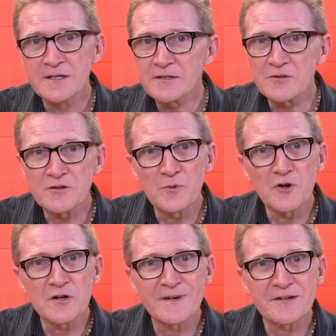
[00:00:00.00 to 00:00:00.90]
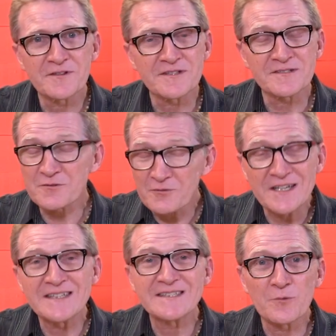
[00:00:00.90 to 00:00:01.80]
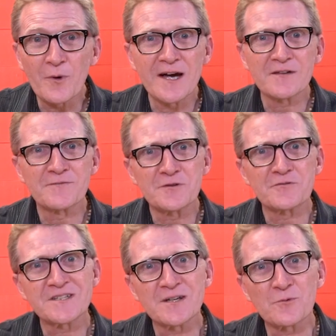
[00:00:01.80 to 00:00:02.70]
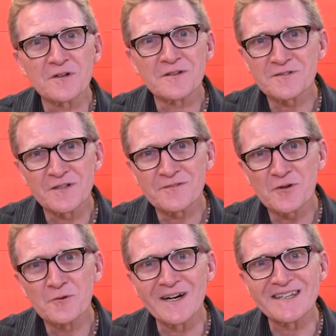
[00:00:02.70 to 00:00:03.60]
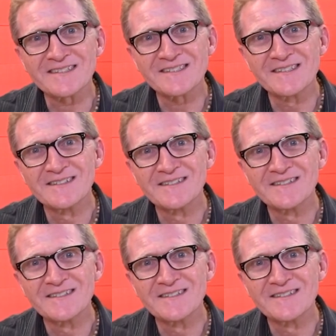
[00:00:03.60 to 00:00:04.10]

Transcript: to learn more about this crazy, wild, futuristic world of soft robots.